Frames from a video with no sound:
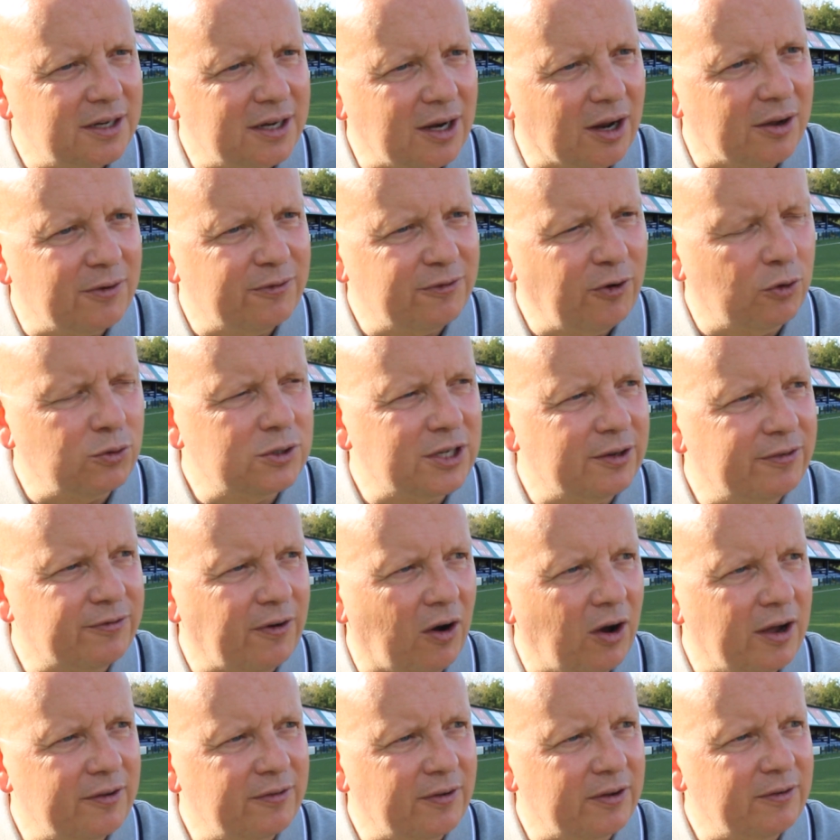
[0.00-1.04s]
You know,
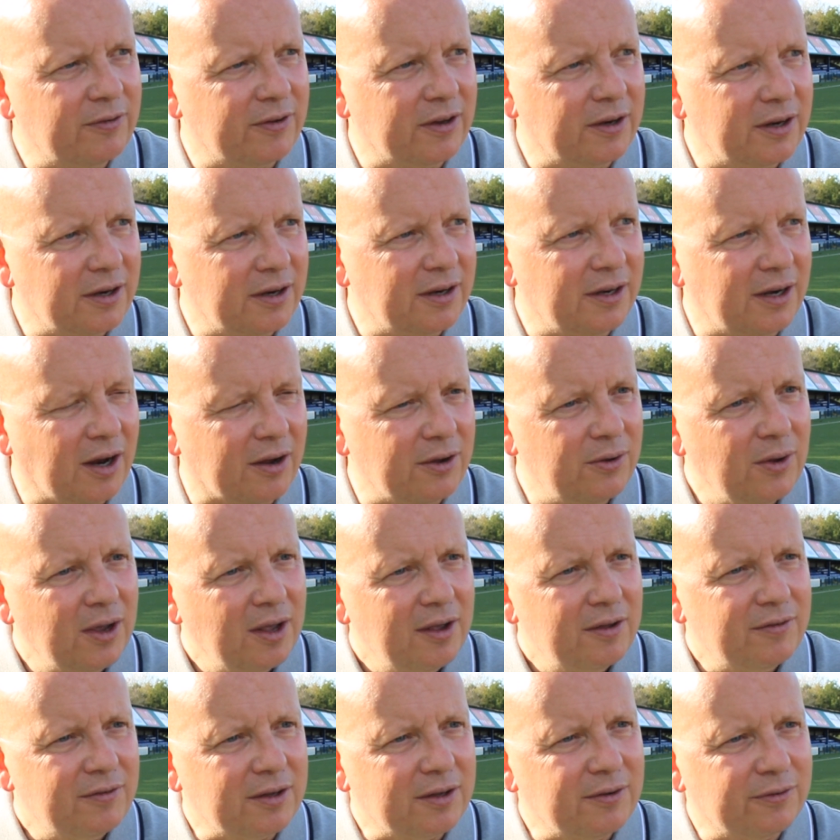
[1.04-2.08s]
45 even, you know,
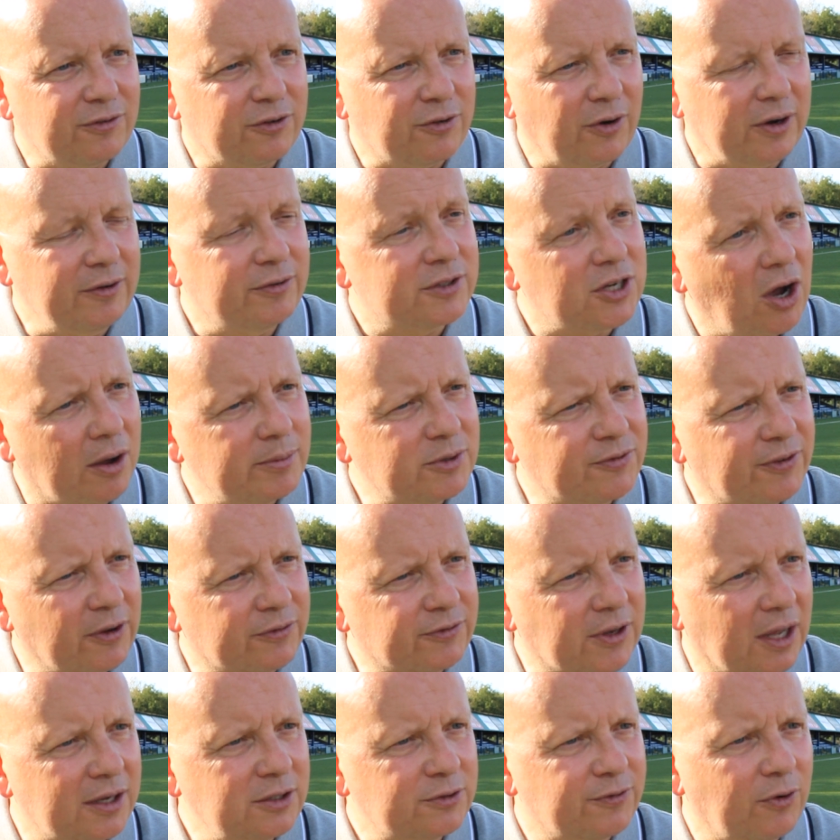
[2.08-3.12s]
3 times
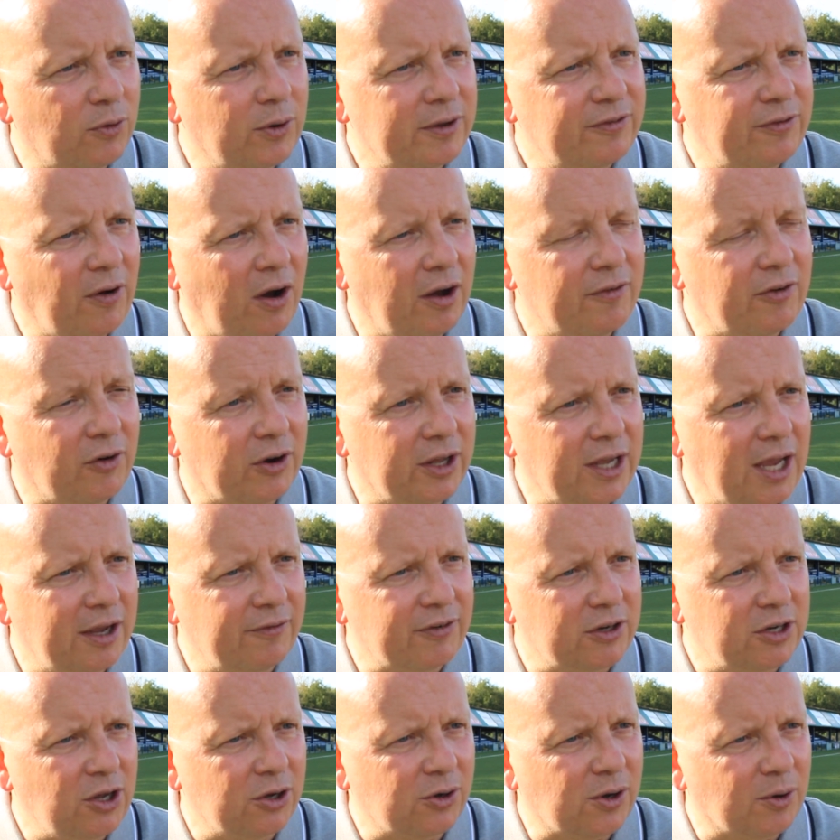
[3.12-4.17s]
15 is 45, Ollie,
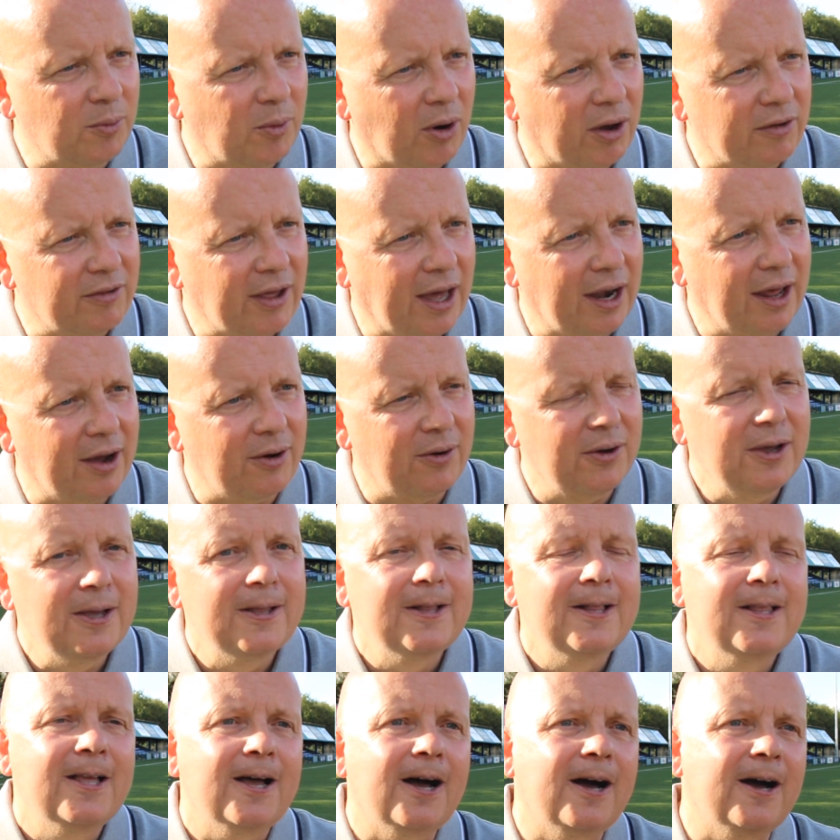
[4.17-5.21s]
even you can work that
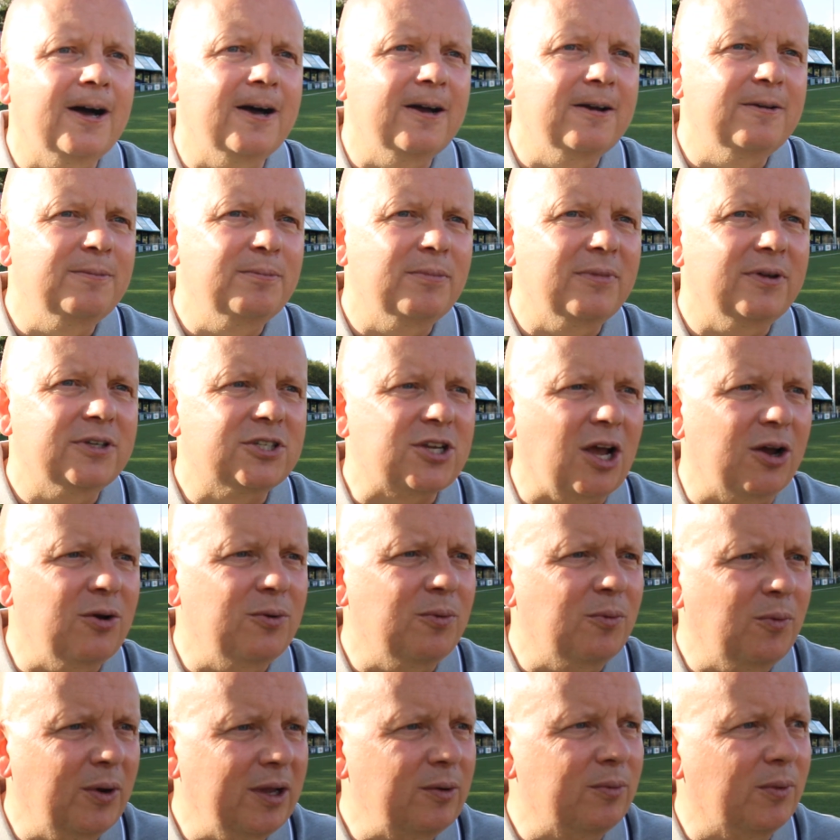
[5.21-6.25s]
out. So
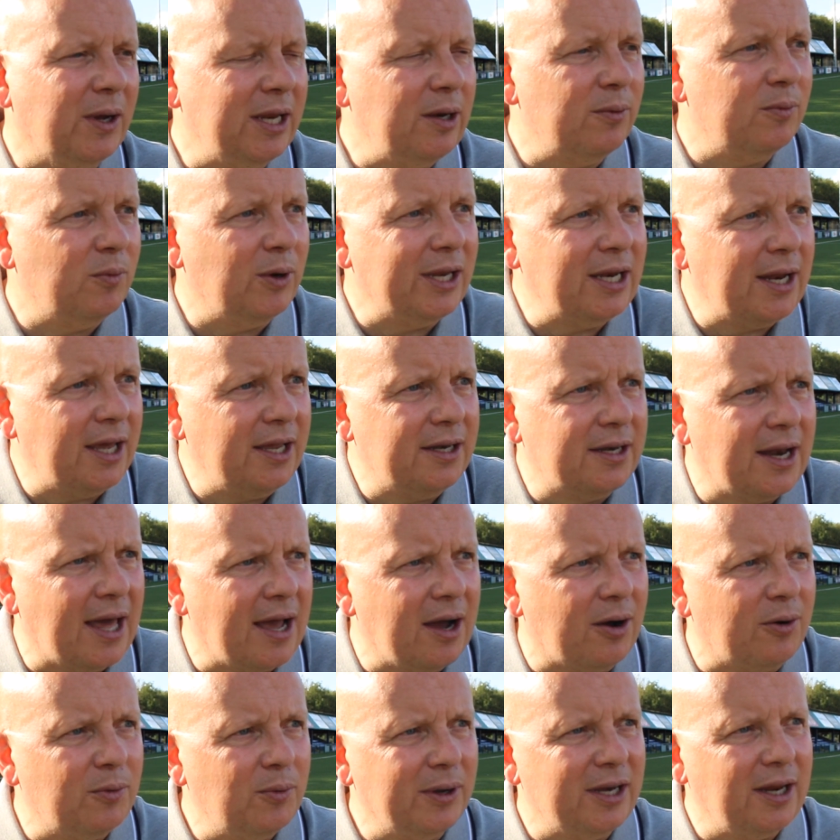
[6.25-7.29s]
we need
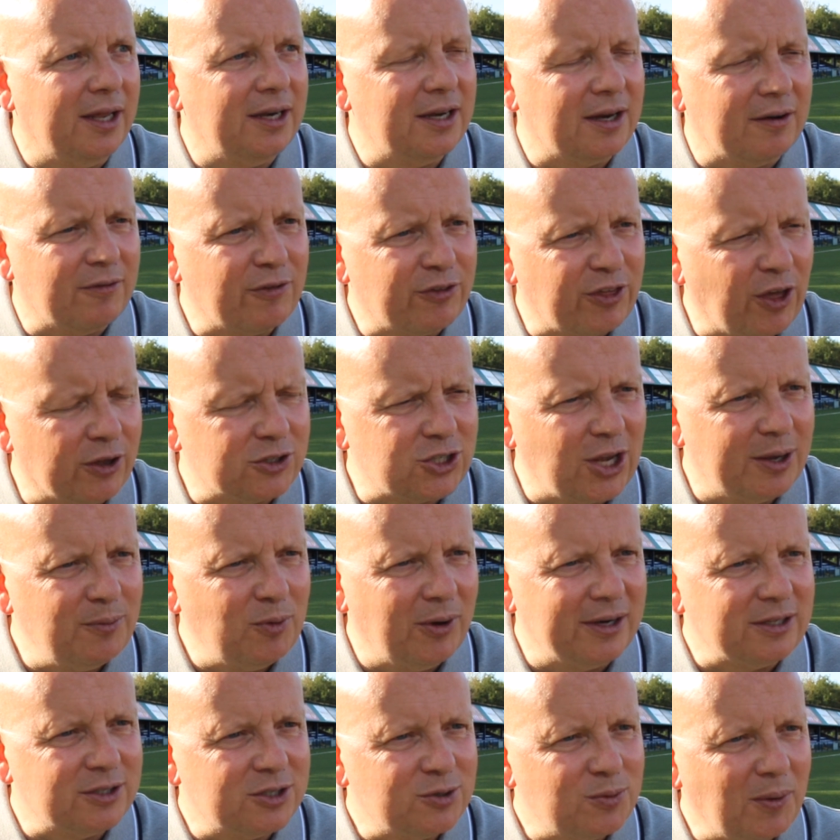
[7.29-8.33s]
another 13
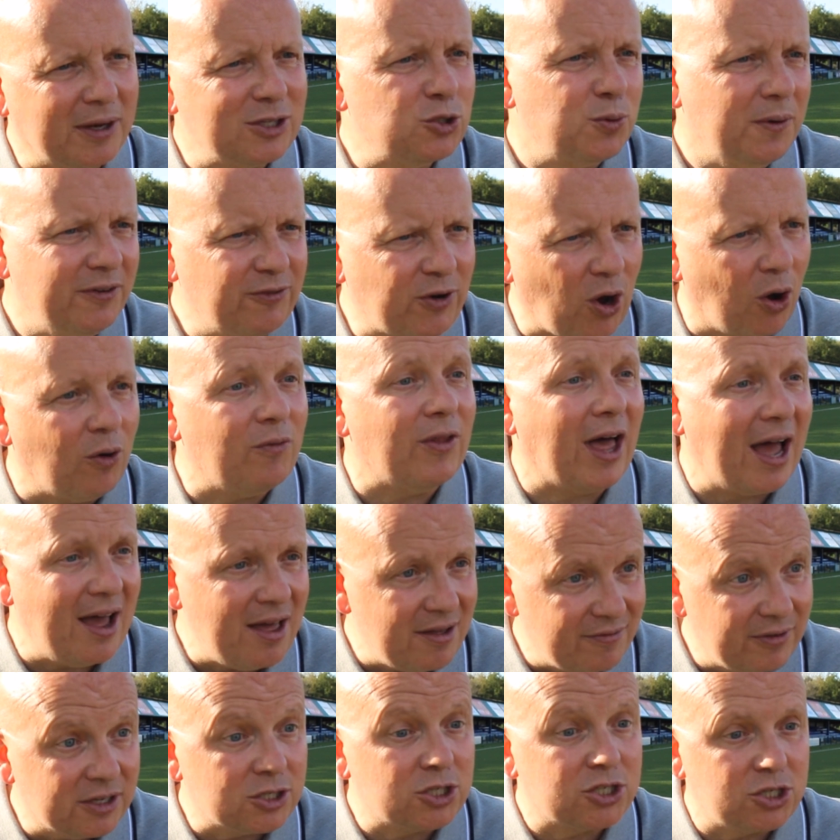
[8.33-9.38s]
wins. Once we've got
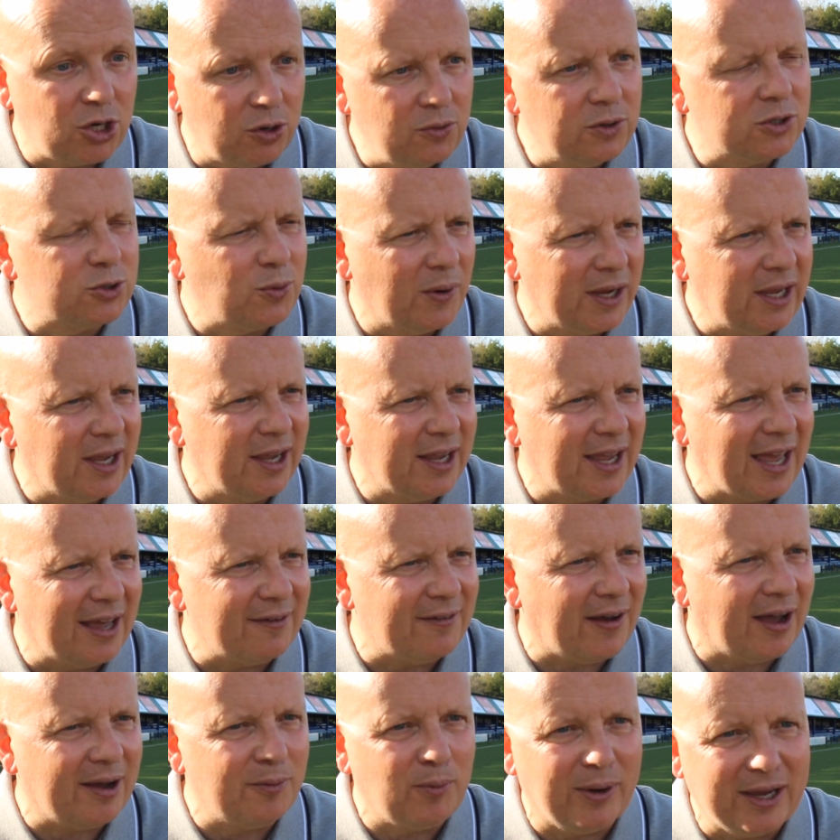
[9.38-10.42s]
that, as soon as we can get
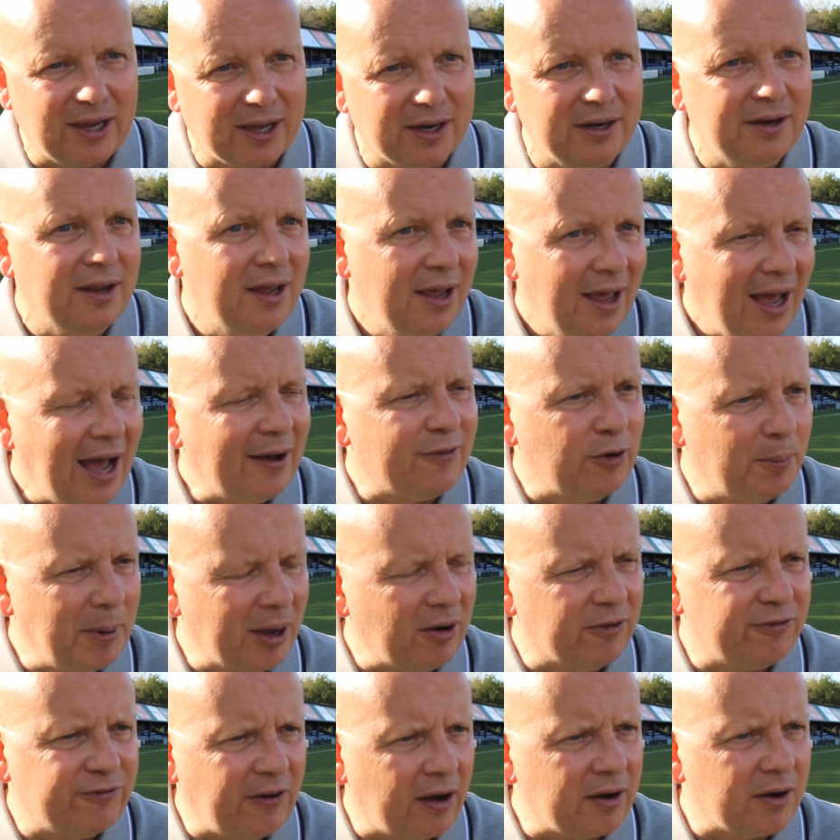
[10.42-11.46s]
that, we can have a
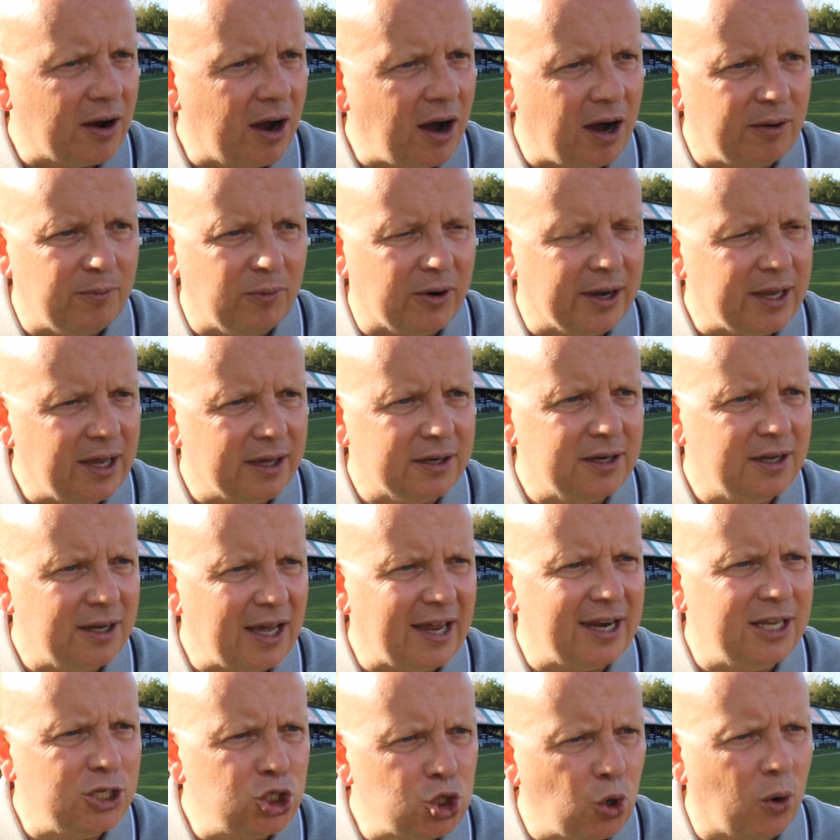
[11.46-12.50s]
bit of fun, can't we, and
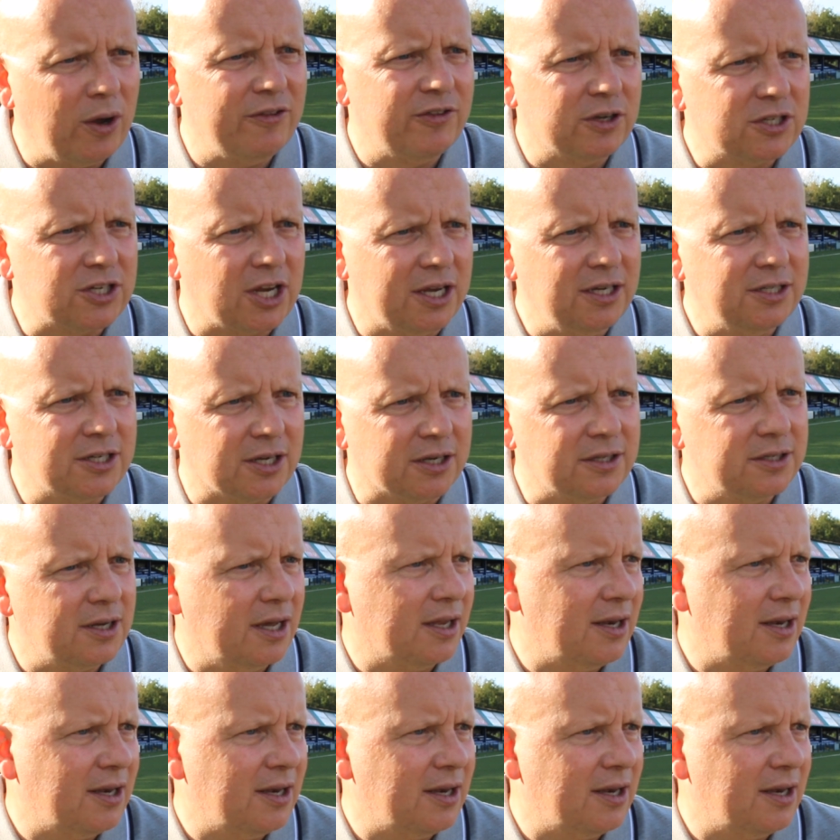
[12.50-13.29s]
enjoy the season.